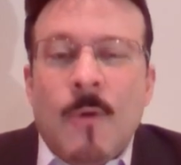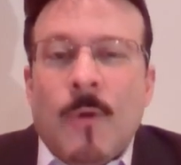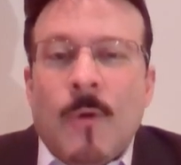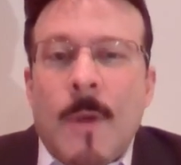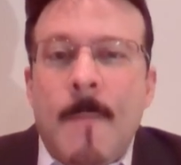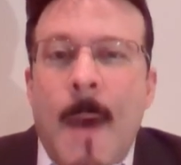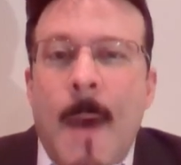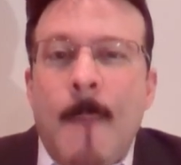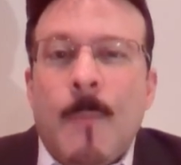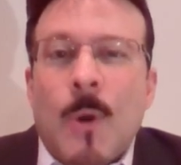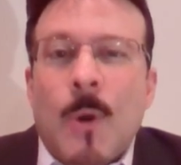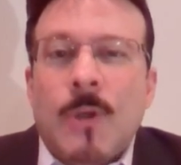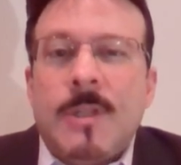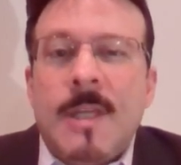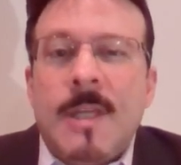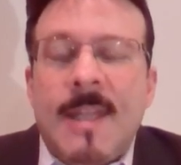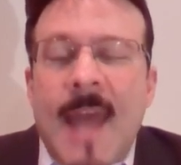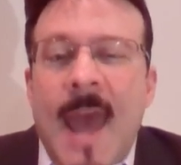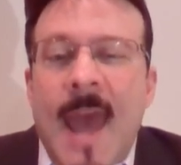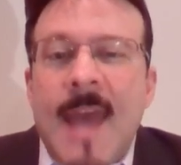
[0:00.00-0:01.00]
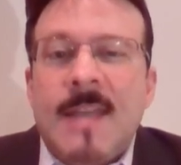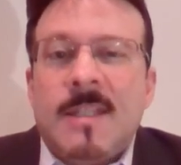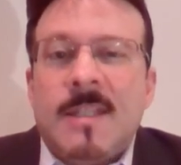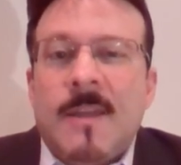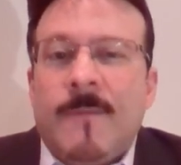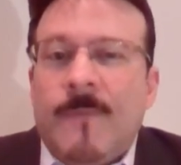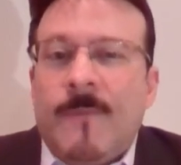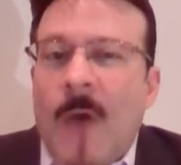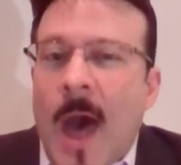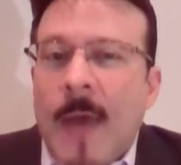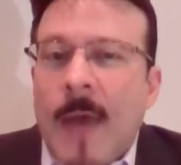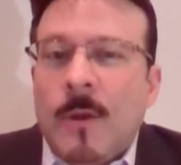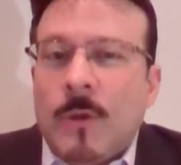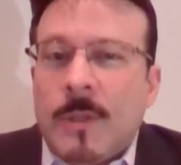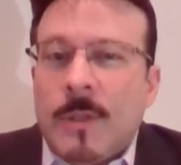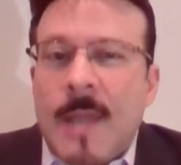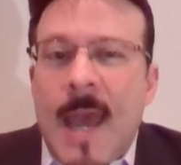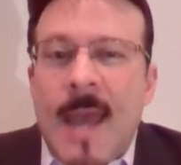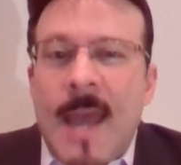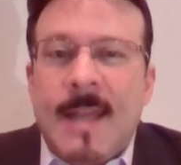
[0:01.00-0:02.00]
Remember, today is the
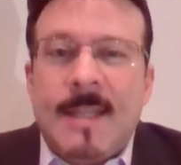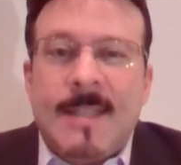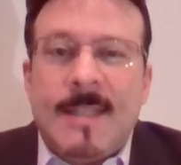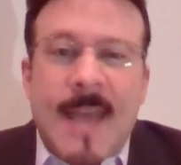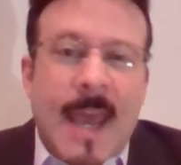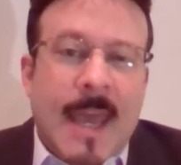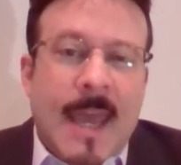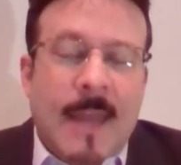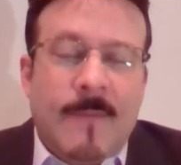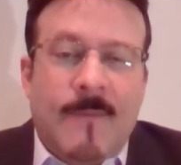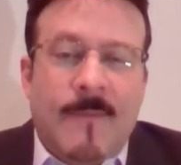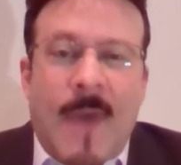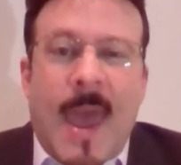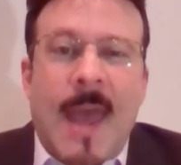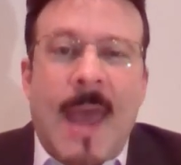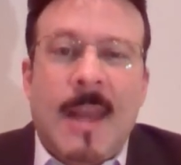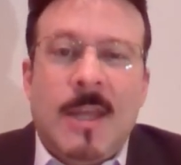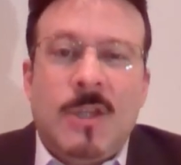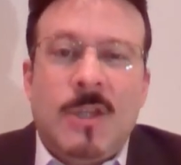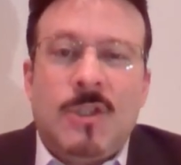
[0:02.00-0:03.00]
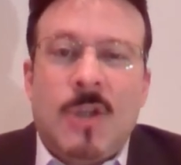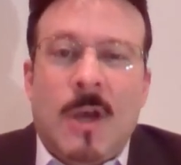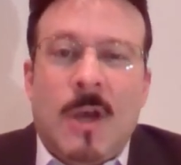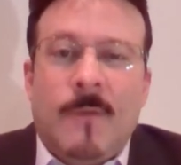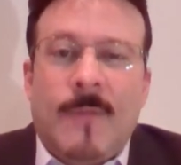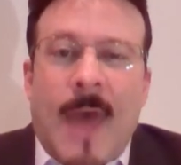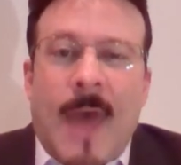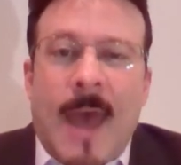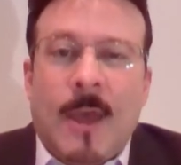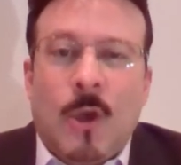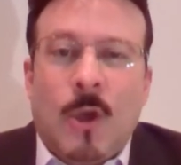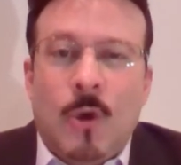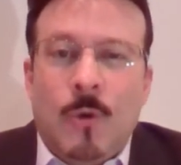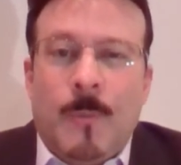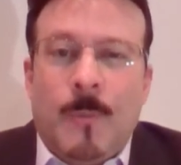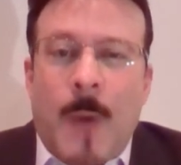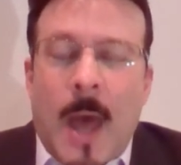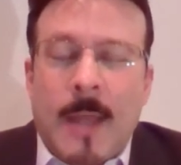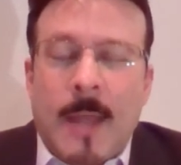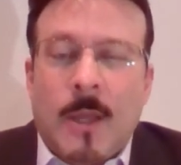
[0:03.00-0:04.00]
final day to take advantage of that
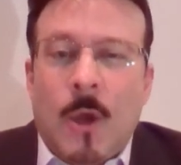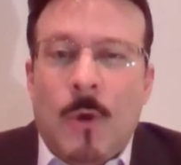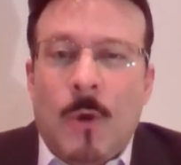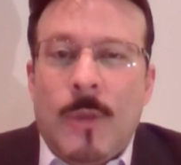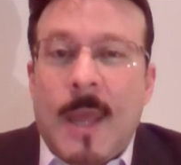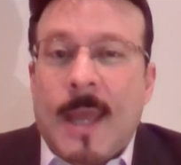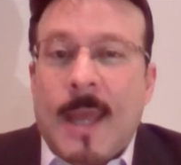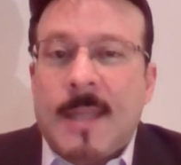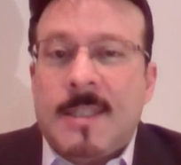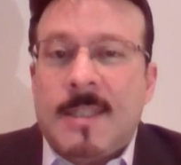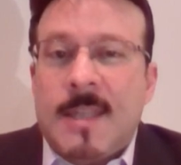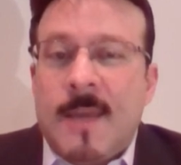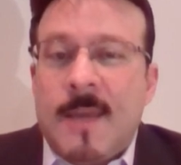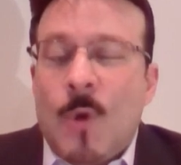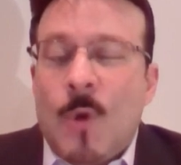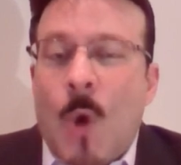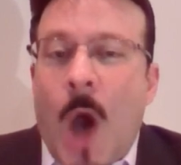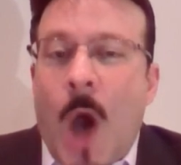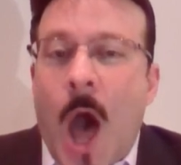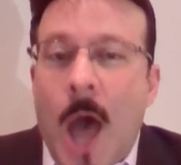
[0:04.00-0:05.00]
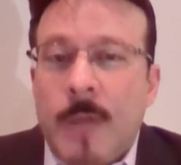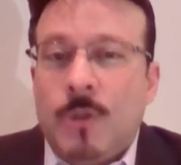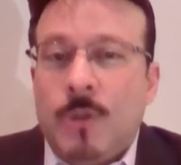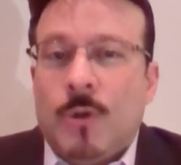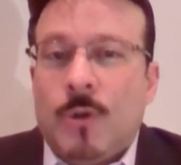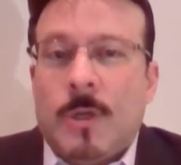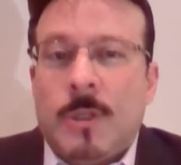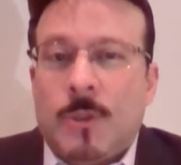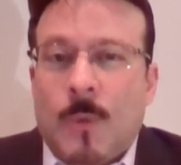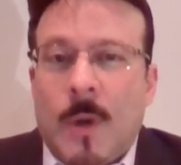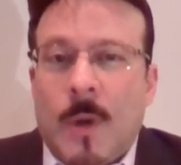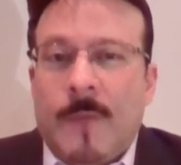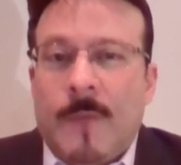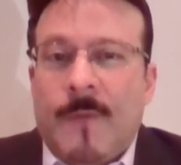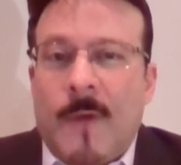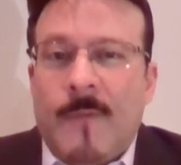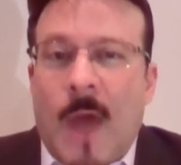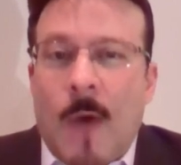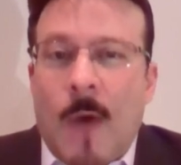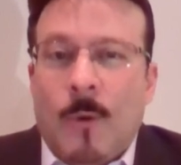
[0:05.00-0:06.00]
coupon code that could save you
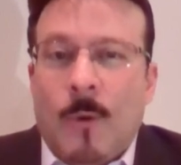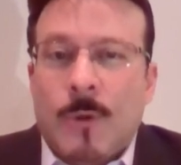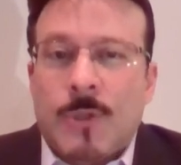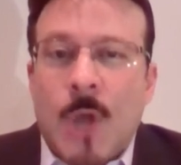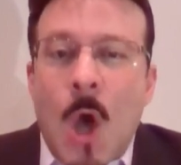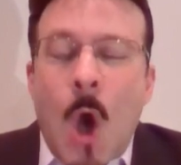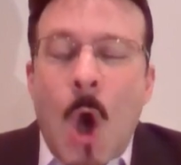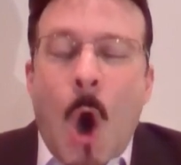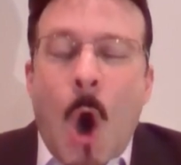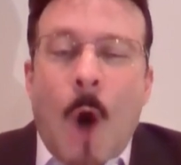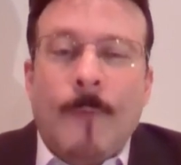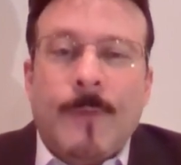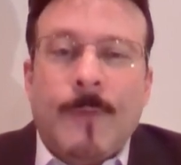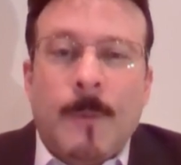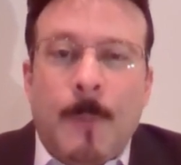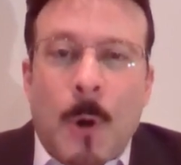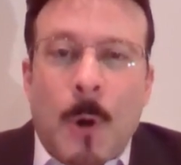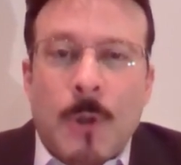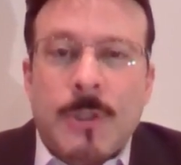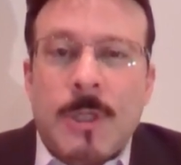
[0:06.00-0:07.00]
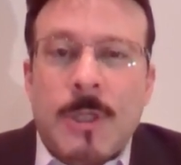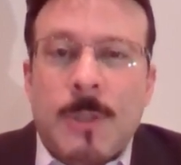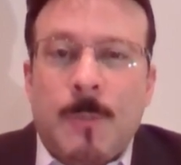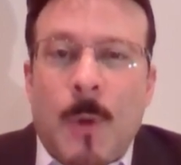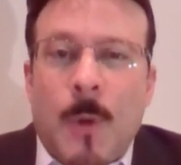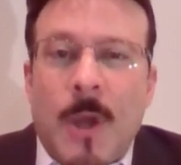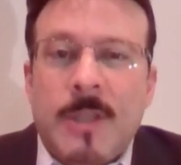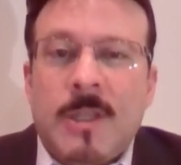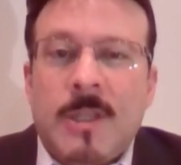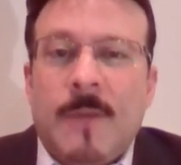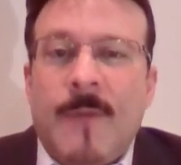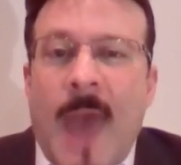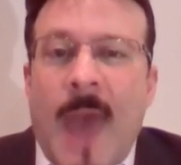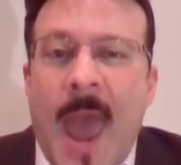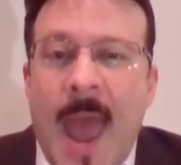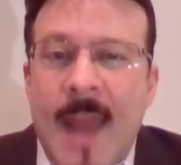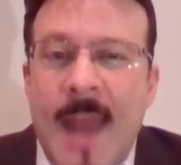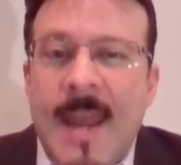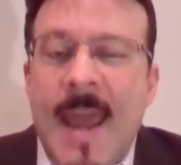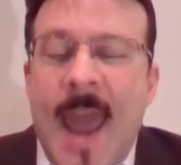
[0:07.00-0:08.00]
$125 off the purchase price of
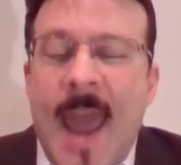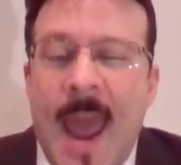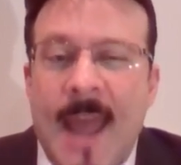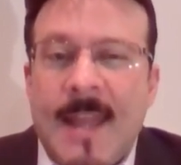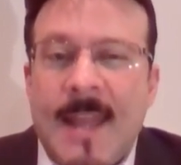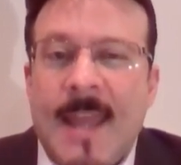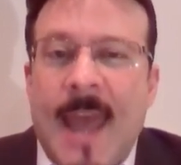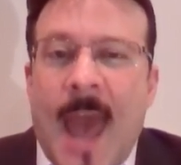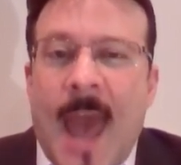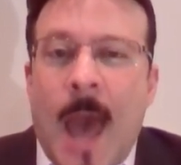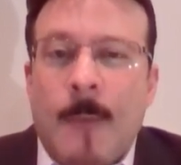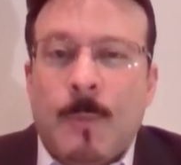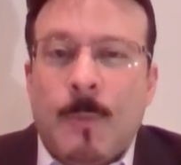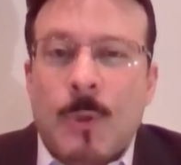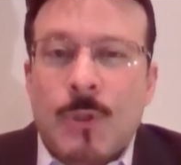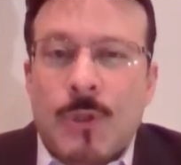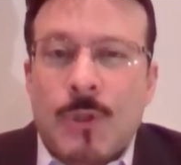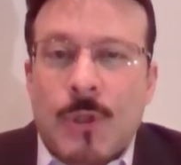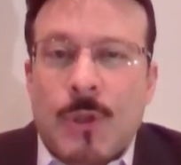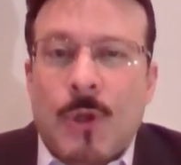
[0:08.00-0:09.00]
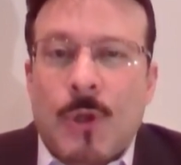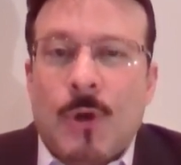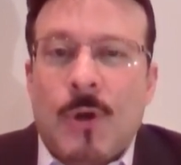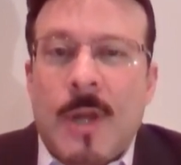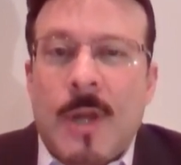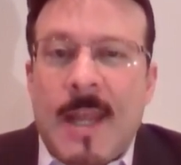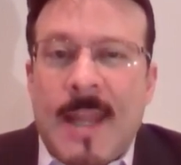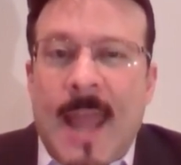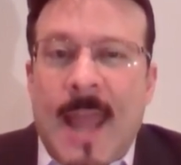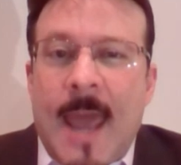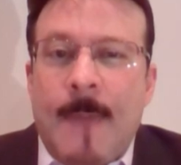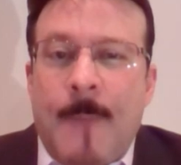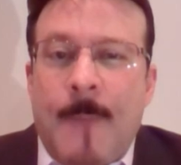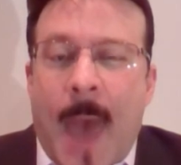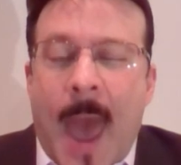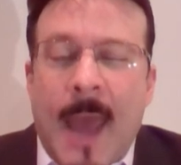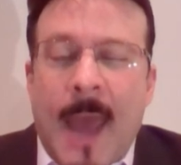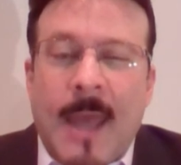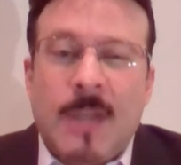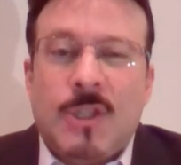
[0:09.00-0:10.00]
any handicapper's 30-day
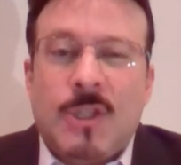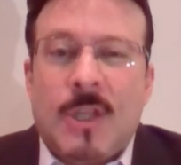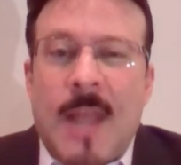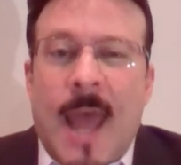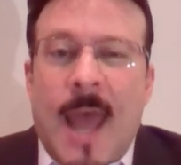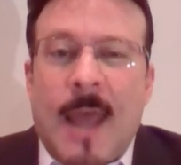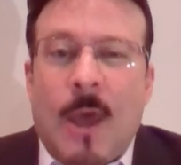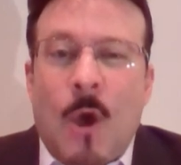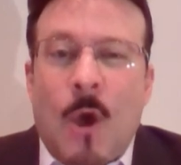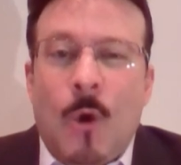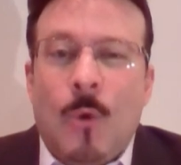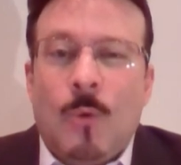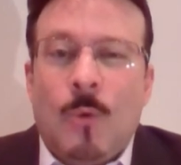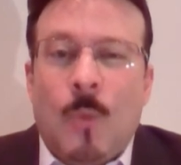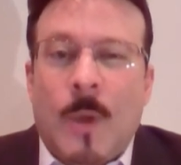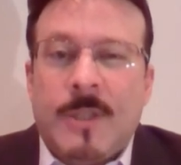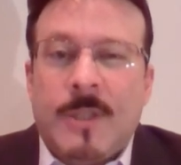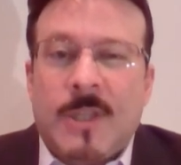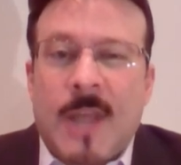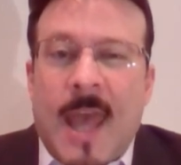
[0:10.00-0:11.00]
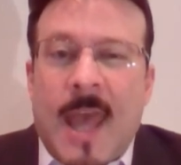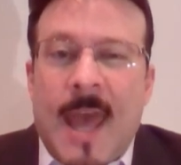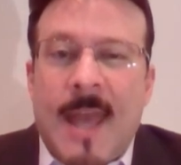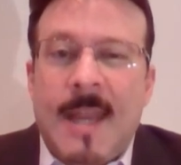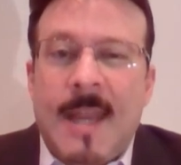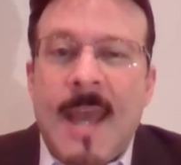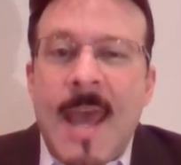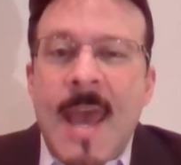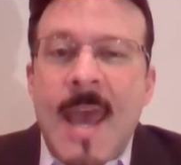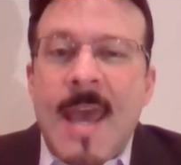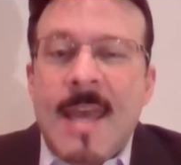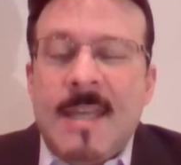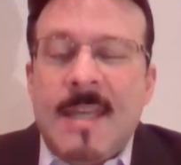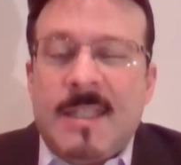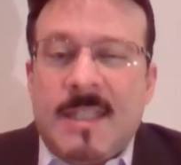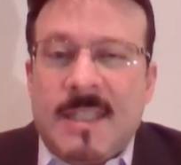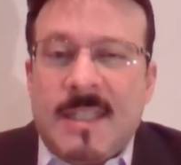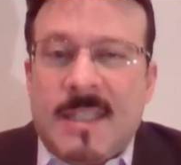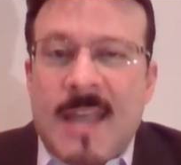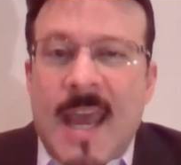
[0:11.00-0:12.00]
package. And that code, once again,
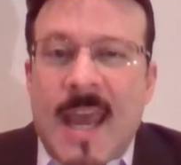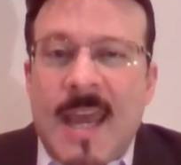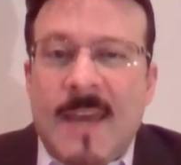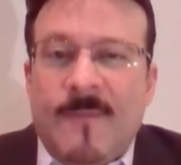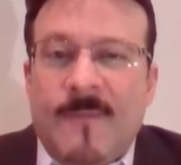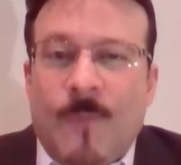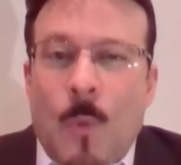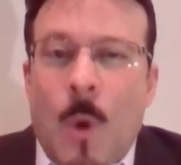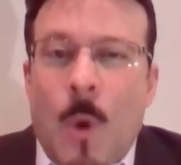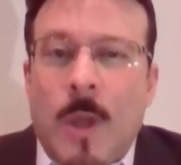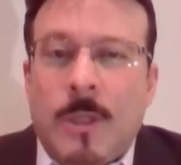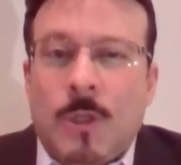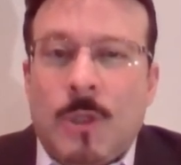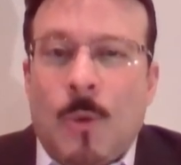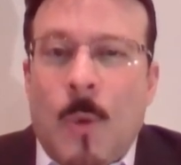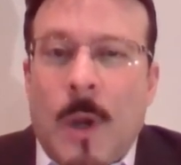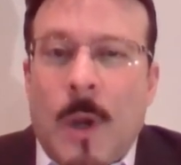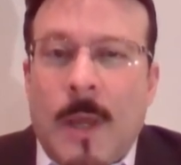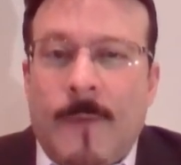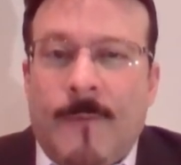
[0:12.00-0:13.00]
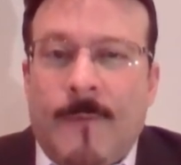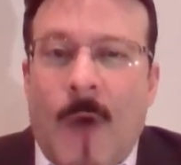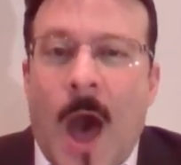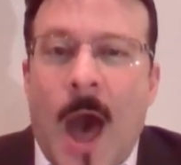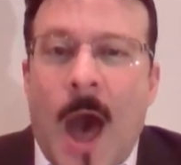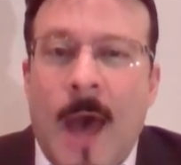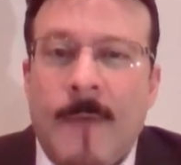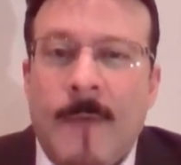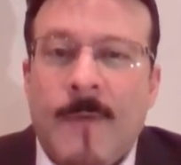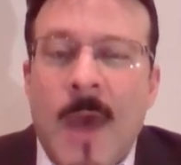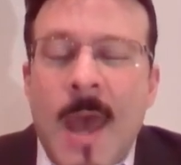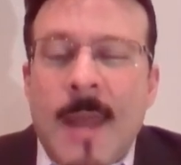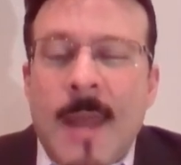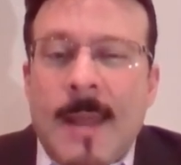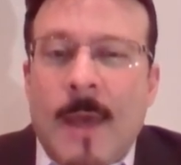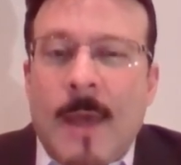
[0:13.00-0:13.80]
is SAVE125.